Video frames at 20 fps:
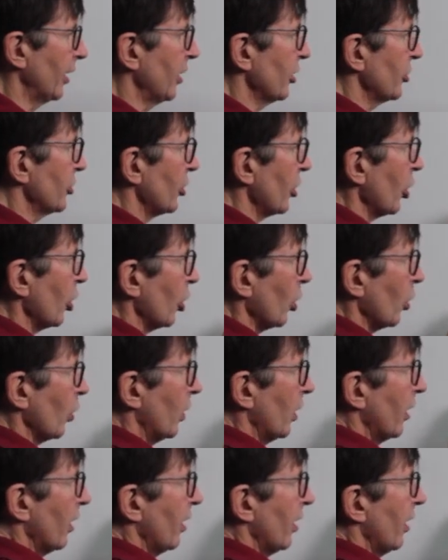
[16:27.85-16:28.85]

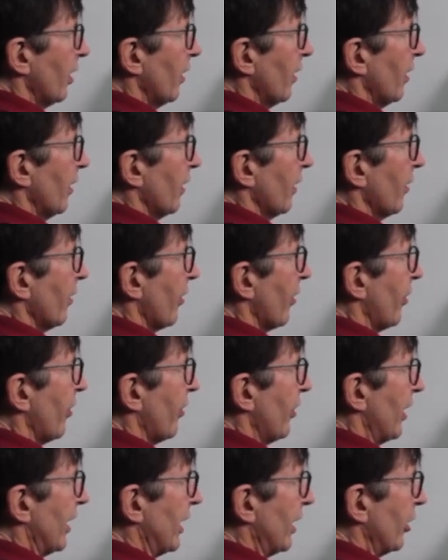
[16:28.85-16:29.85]
So
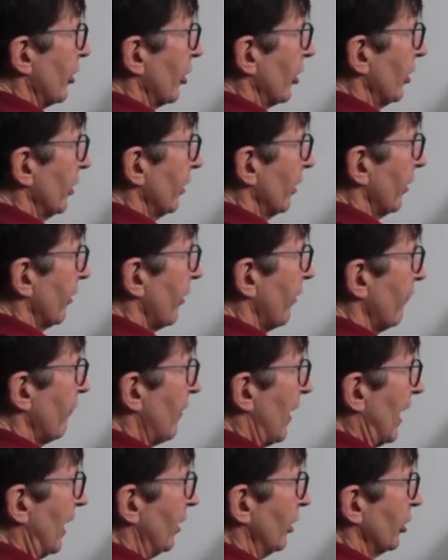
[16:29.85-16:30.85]
here, the
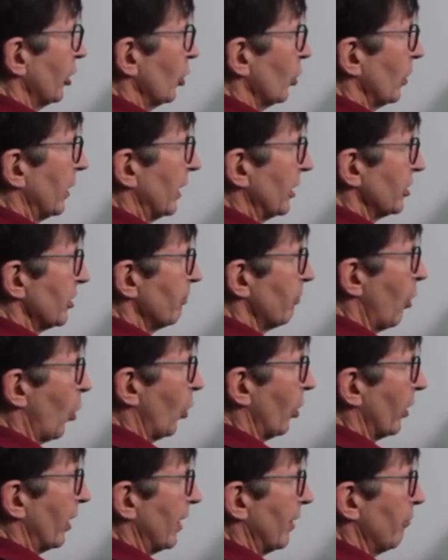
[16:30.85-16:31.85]
value gets
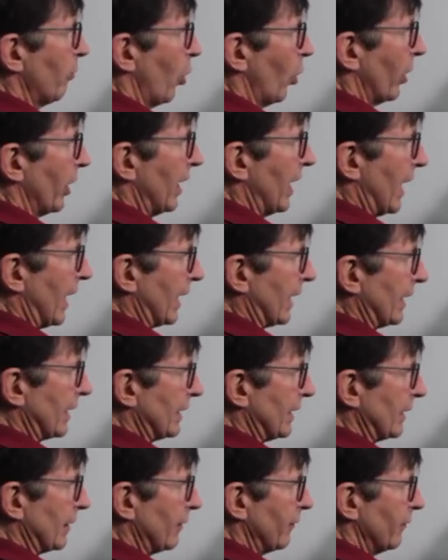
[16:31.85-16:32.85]
more and more
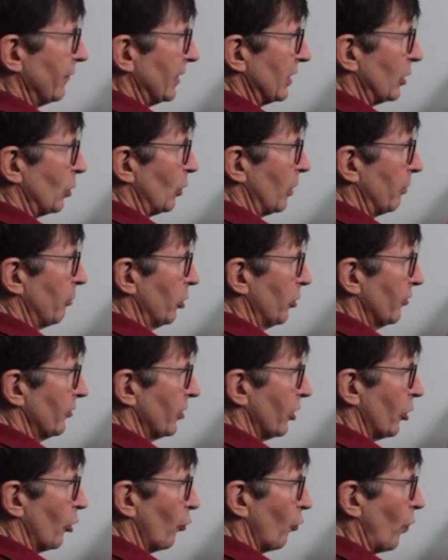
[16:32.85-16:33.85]
negative as we move
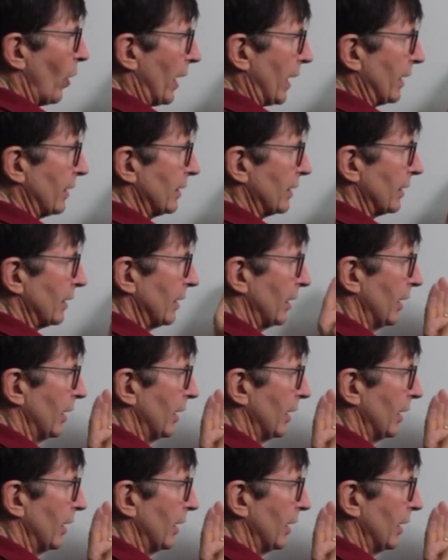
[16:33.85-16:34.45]
to the right.